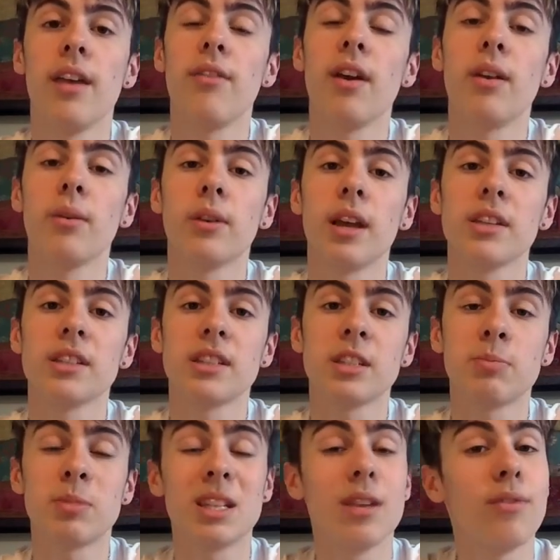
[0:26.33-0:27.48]
If anyone has
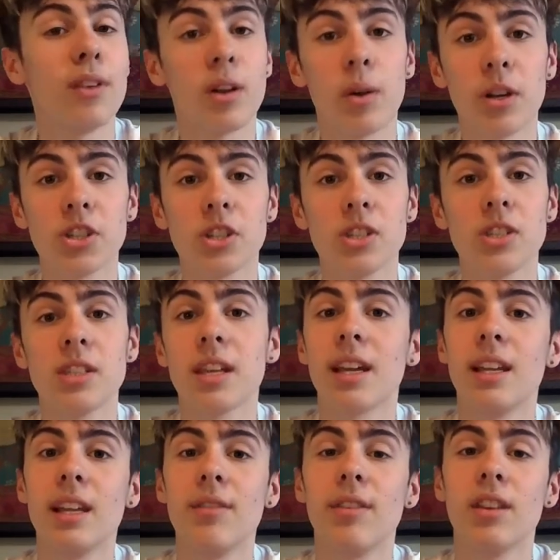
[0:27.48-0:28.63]
specific questions, they
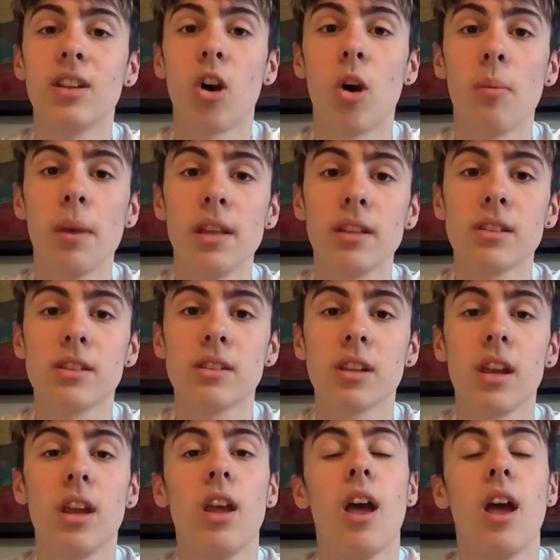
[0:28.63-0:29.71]
can leave it in the comments